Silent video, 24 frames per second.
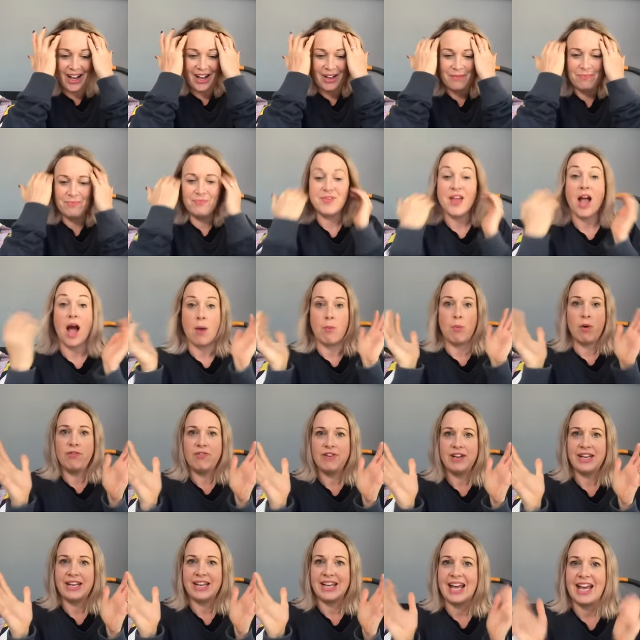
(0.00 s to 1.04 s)
I'm
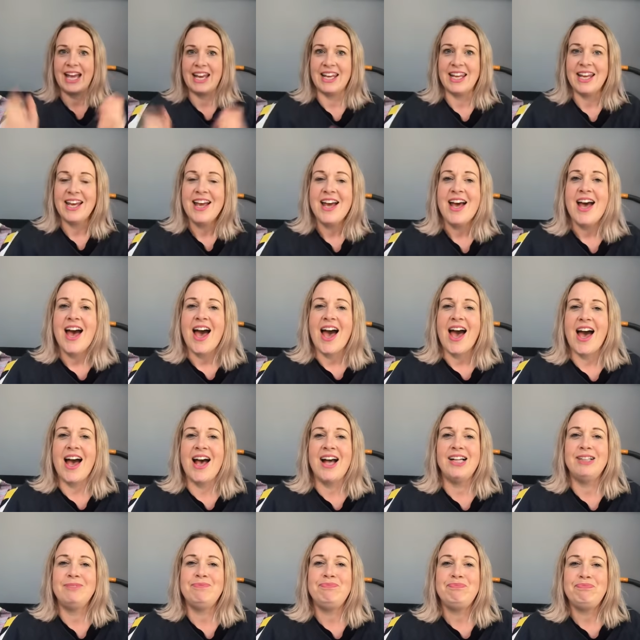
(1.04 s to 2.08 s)
waffling again.
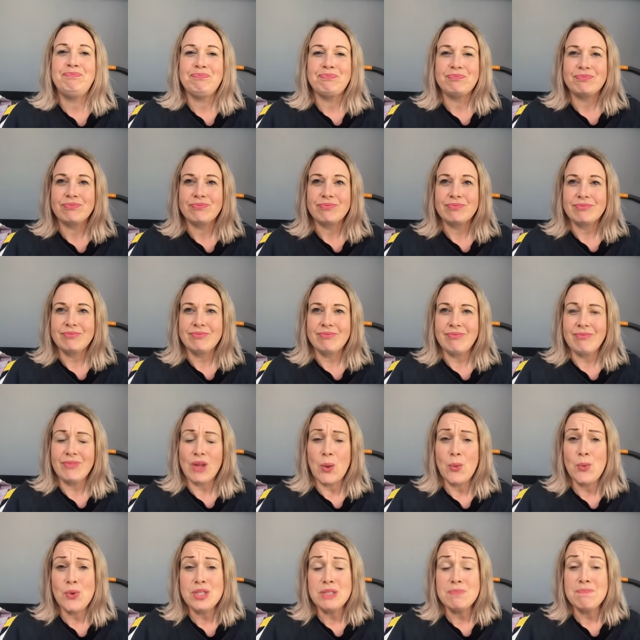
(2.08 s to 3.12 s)
Um,
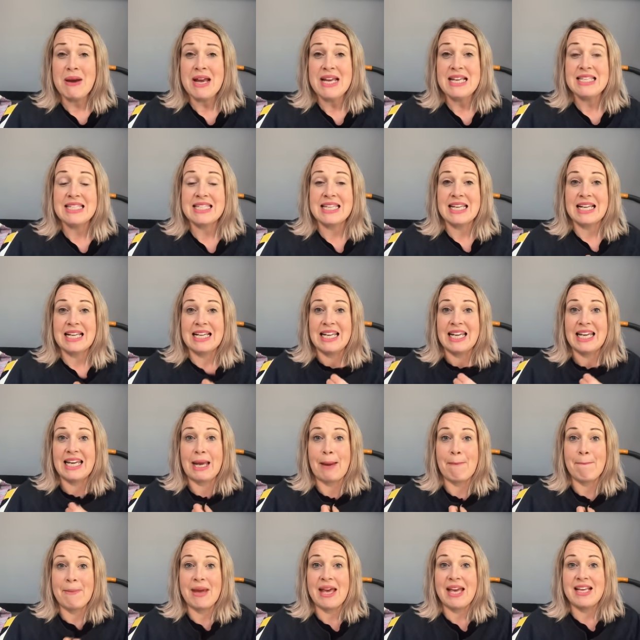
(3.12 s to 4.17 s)
was
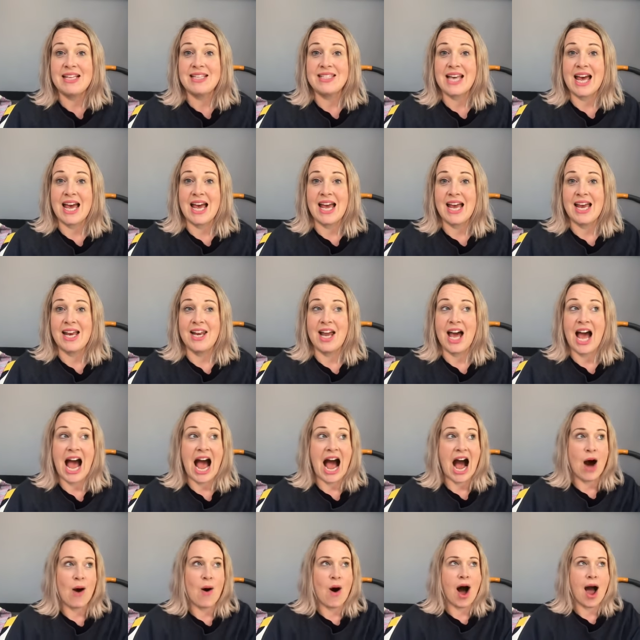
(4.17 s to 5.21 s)
basically me saying
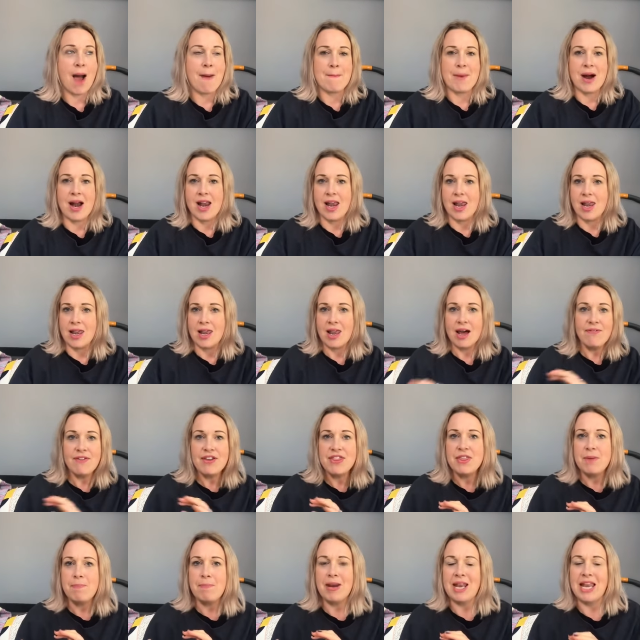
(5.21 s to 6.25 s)
how I'm
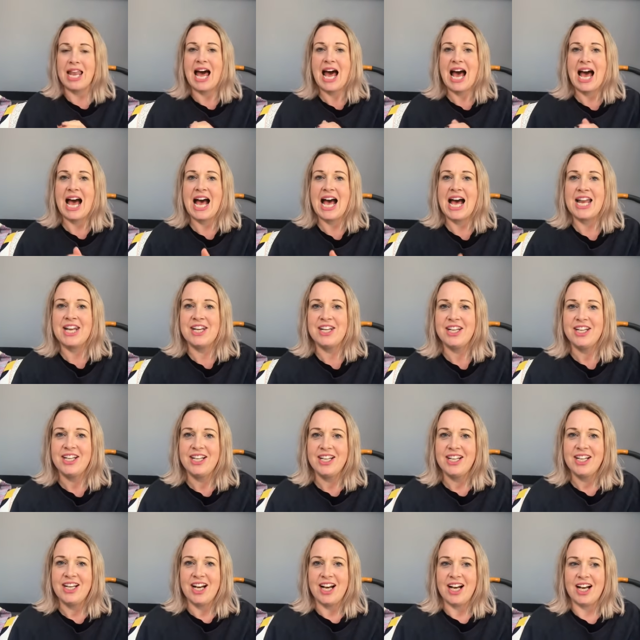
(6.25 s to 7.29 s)
loving the plan.
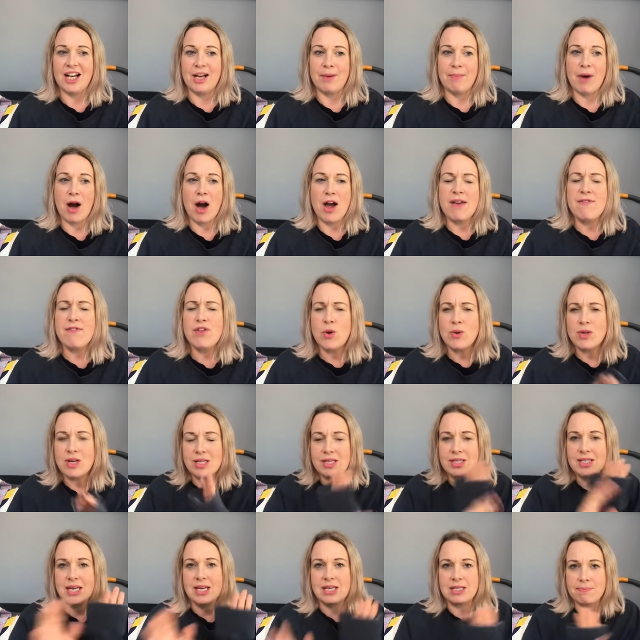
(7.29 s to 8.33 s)
Um, I, even though I
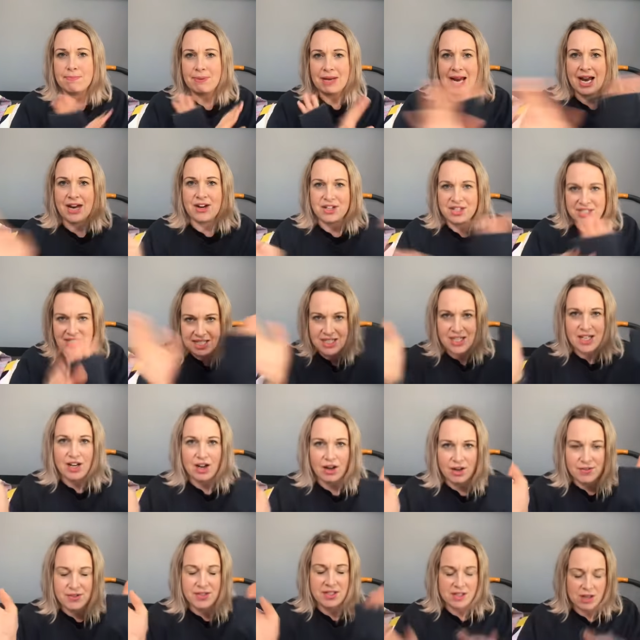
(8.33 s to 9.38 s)
don't see it as a plan, I see it as a
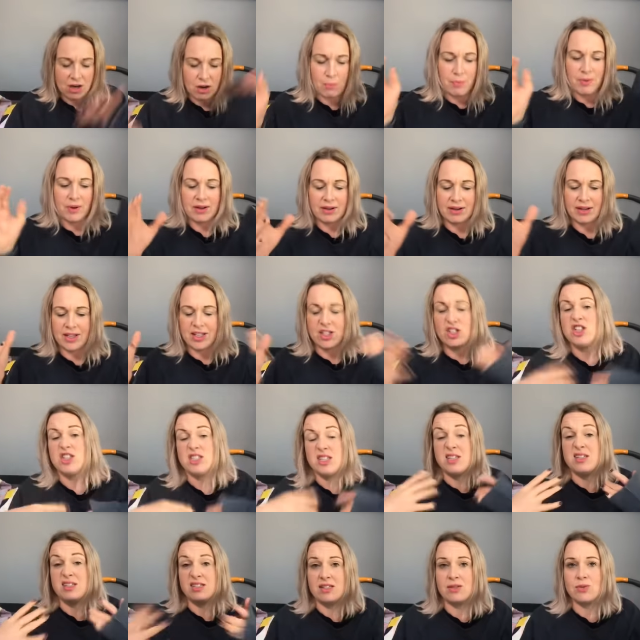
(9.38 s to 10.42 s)
lifestyle, but it's
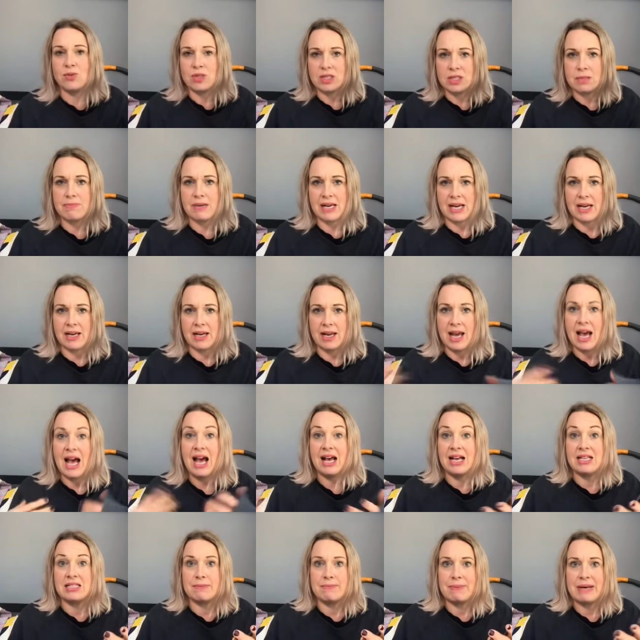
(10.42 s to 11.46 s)
just easy to explain it
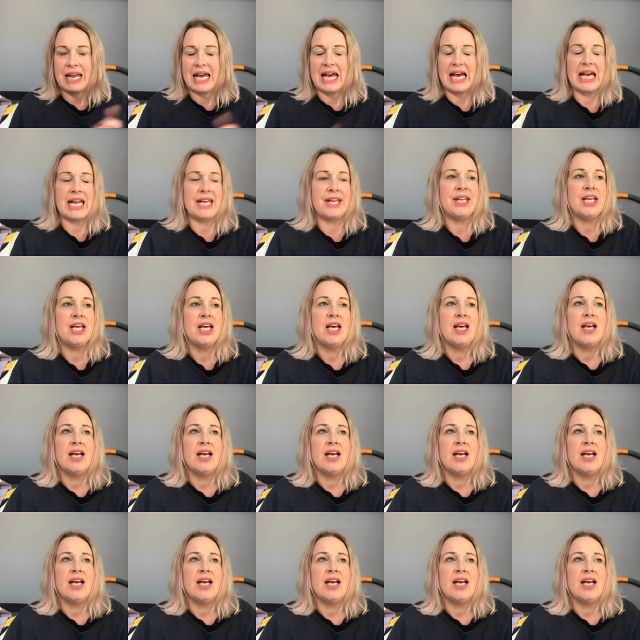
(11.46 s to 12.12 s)
as a plan.